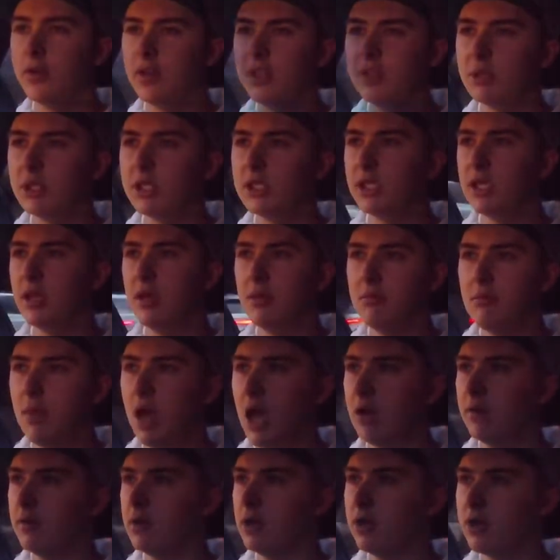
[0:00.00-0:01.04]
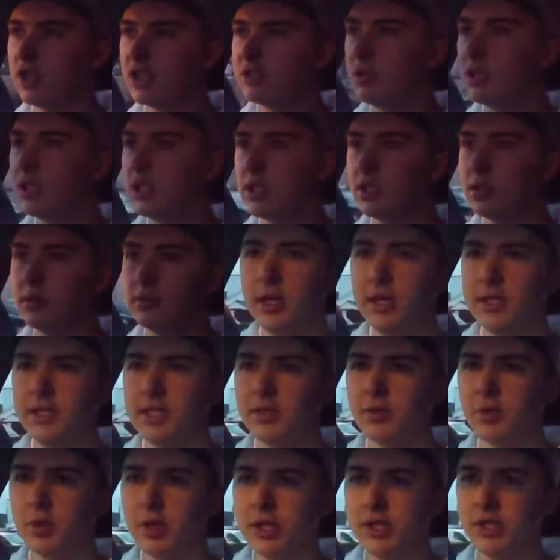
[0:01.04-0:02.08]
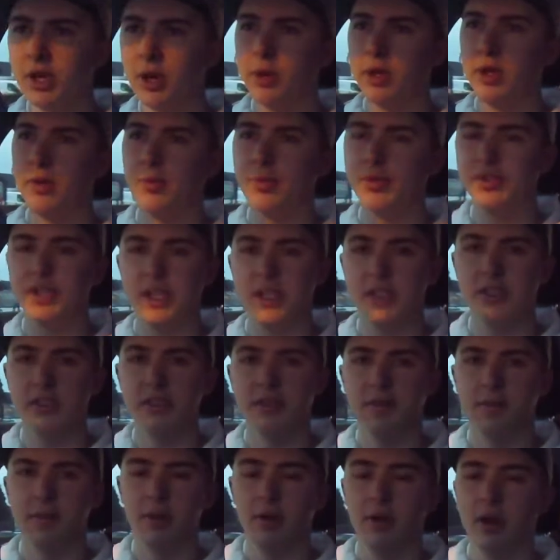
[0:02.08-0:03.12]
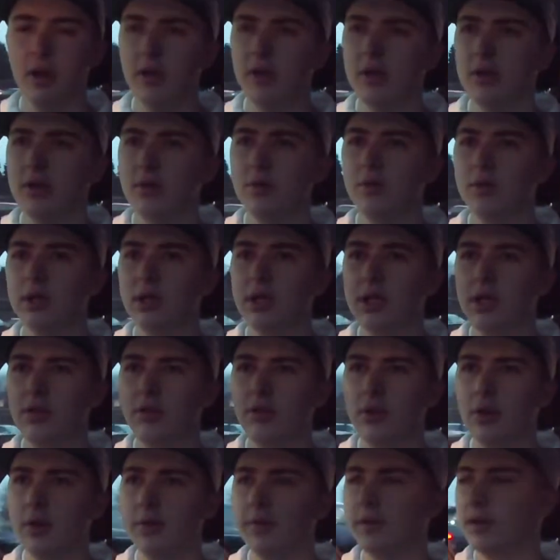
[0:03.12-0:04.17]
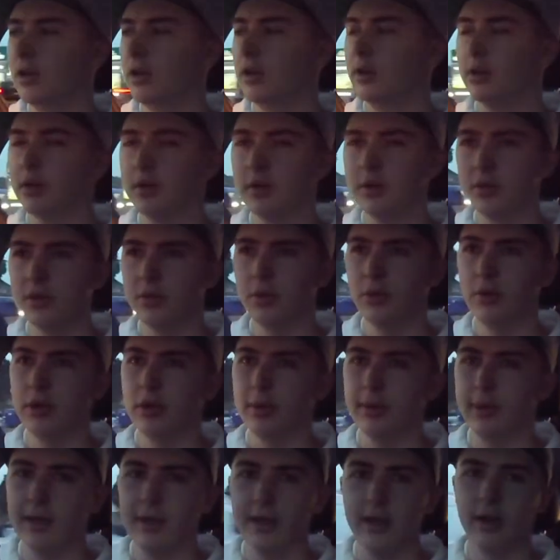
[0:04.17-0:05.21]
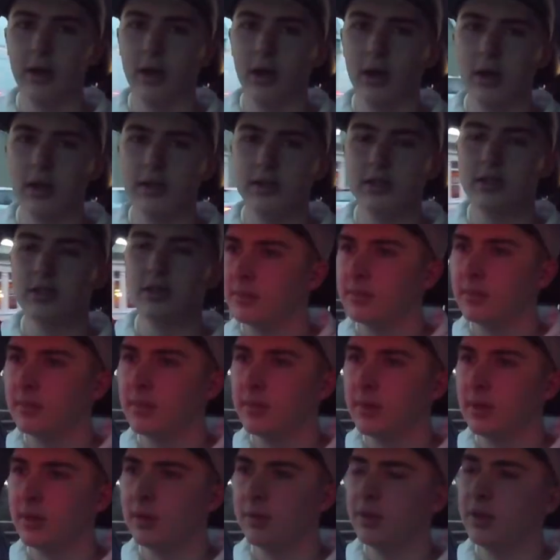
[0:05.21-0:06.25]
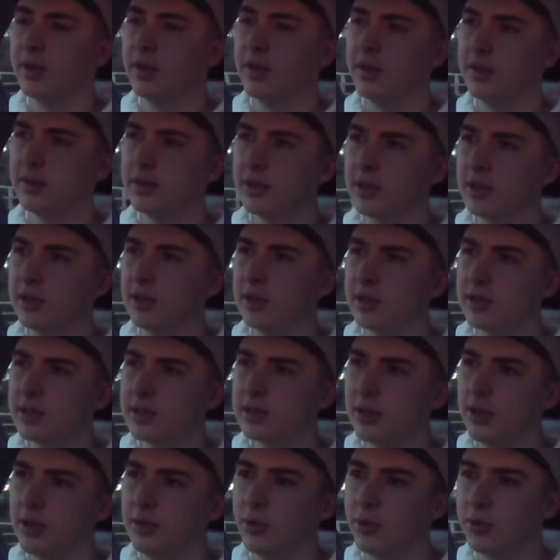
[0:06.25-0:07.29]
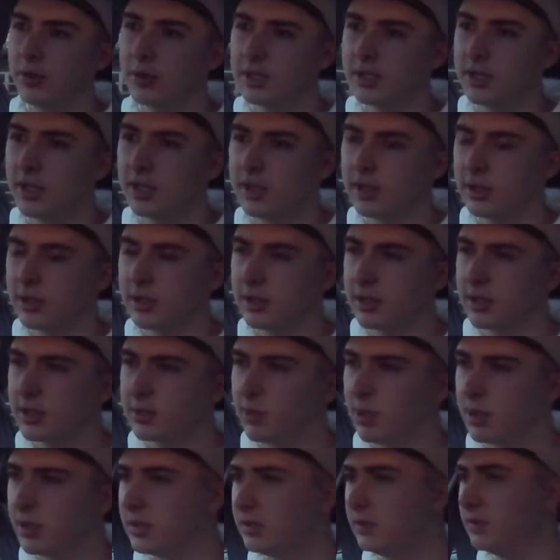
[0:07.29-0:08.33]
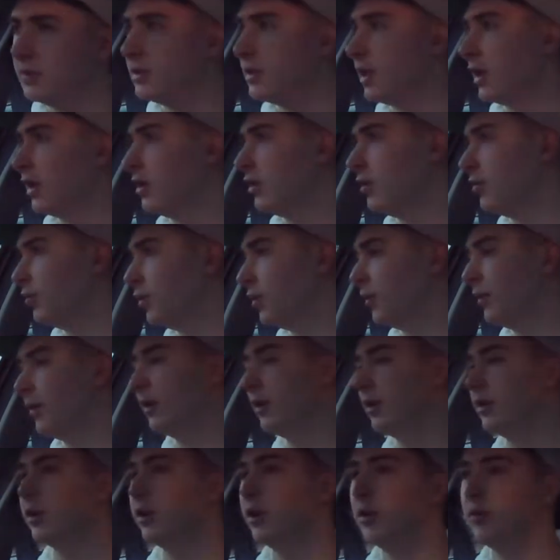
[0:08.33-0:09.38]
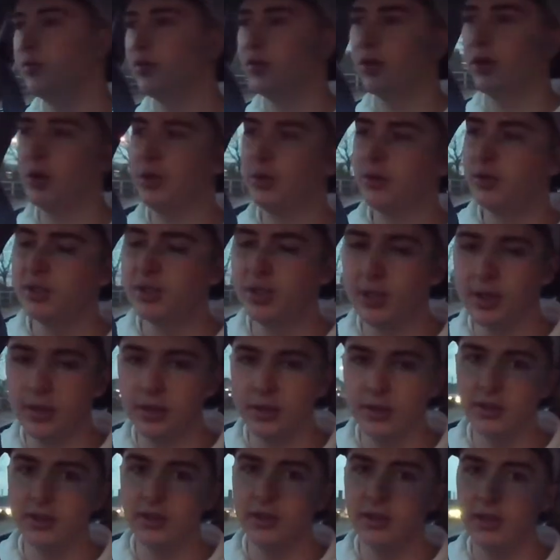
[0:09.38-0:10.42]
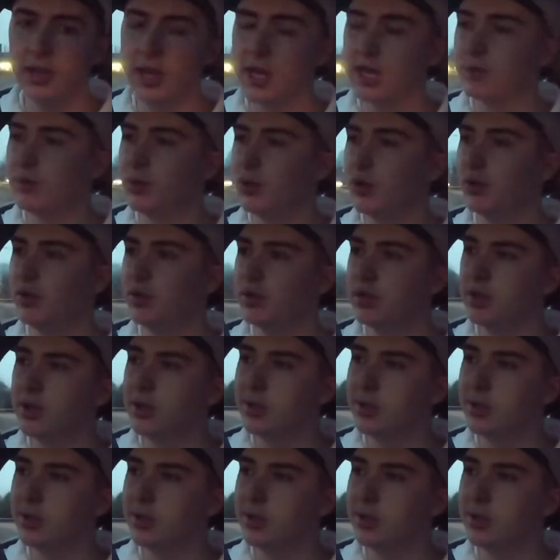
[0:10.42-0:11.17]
Christmas. Merry Christmas. Is this what the Top Gear presenters feel like when they're driving along talking about their cars? But they use a slightly more expensive setup than a GoPro suckered to the dashboard.